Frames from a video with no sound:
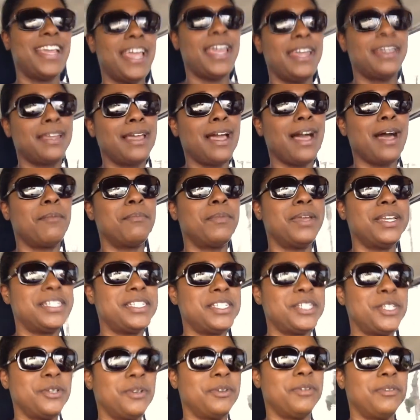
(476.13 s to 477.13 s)
And
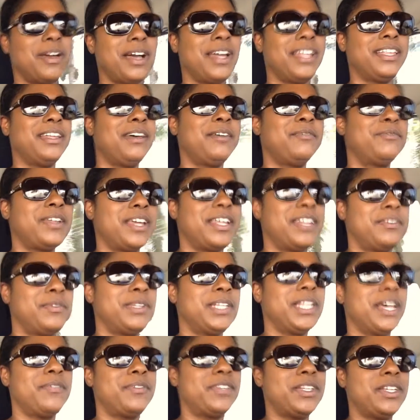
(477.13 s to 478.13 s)
comment too. I love
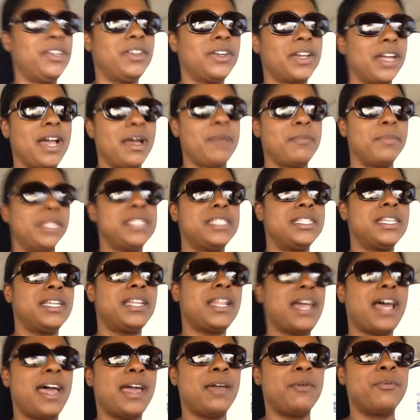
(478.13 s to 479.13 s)
to hear comments,
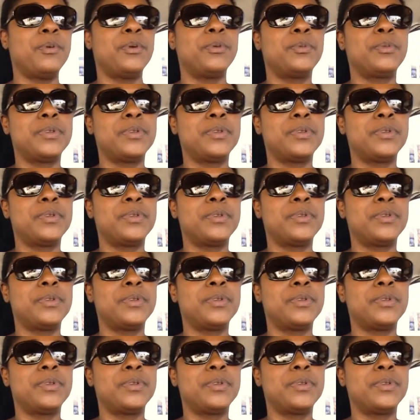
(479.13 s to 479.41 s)
and I will